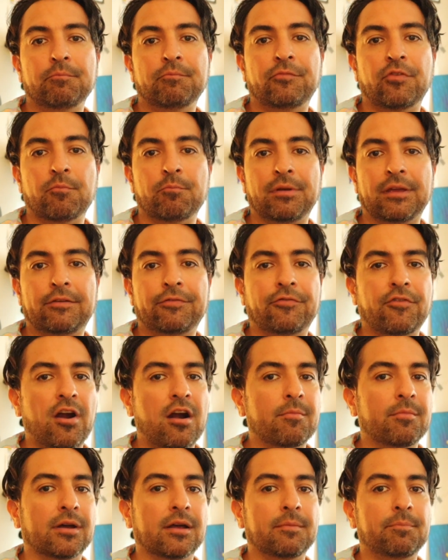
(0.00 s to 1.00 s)
from big
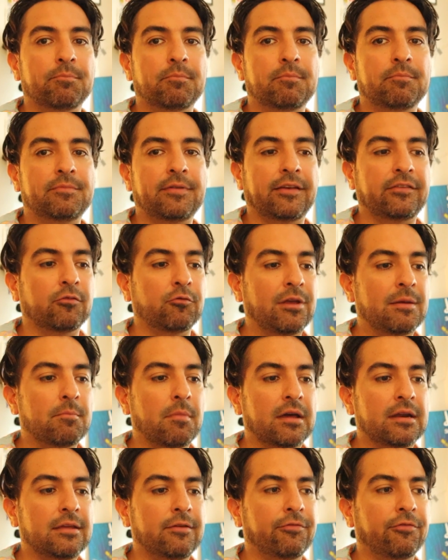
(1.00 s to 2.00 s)
pharma, it takes away
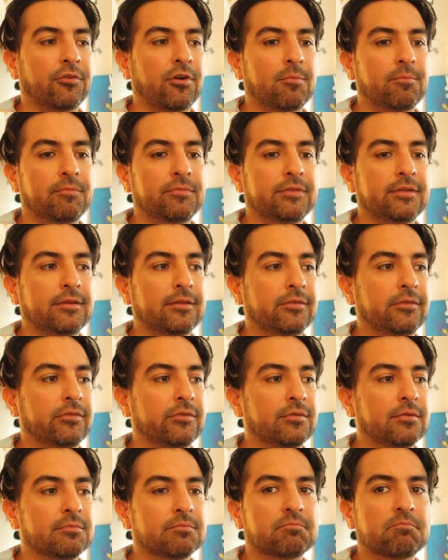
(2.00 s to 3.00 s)
money from
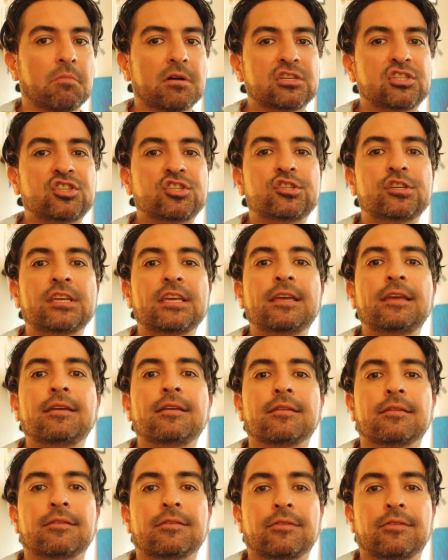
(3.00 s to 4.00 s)
these
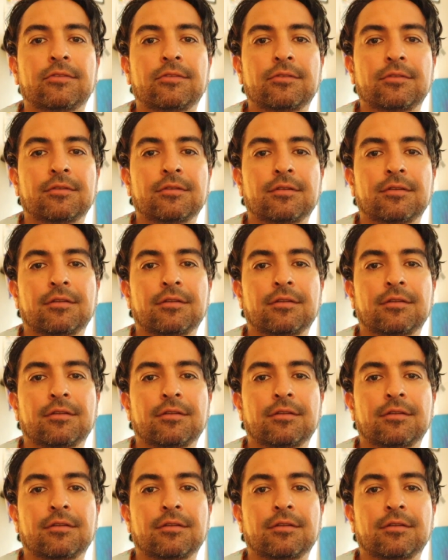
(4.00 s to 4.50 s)
machines